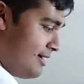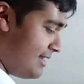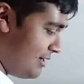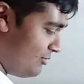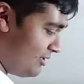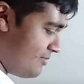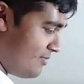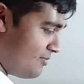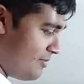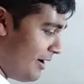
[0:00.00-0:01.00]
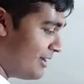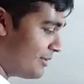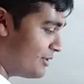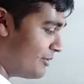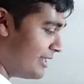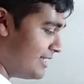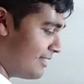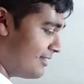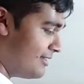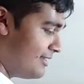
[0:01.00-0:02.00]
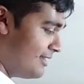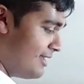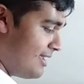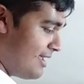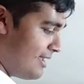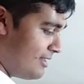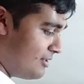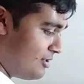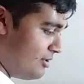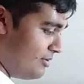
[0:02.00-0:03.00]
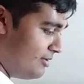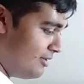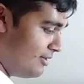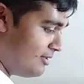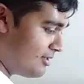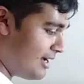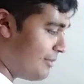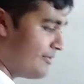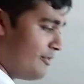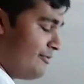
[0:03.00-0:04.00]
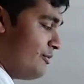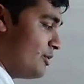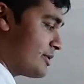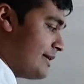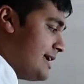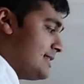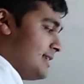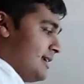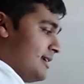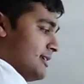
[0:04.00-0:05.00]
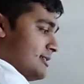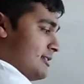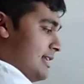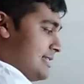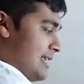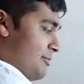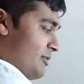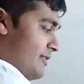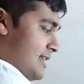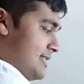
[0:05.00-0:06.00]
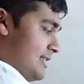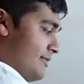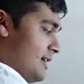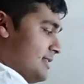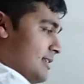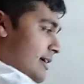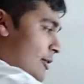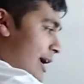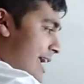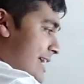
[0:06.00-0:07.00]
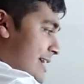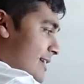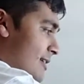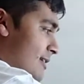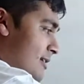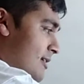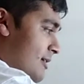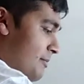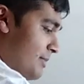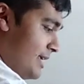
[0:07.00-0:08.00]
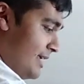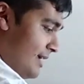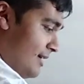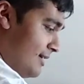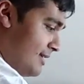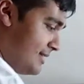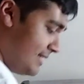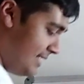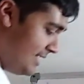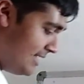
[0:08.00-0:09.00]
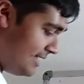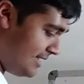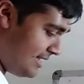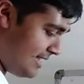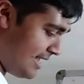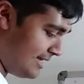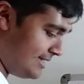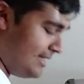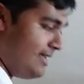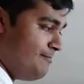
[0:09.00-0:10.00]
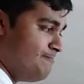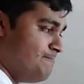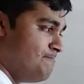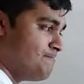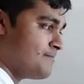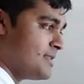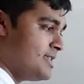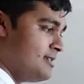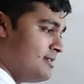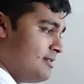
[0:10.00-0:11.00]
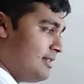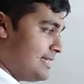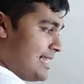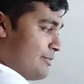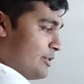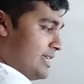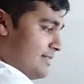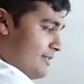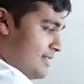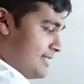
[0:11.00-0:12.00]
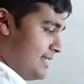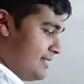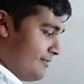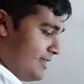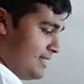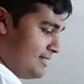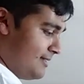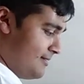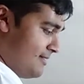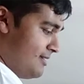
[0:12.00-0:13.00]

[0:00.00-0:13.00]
and then also we might as well do these others too. So now we've got 4 squares. So let's label the vertices first. So we've got A, B, C, and D. Let's label these vertices of these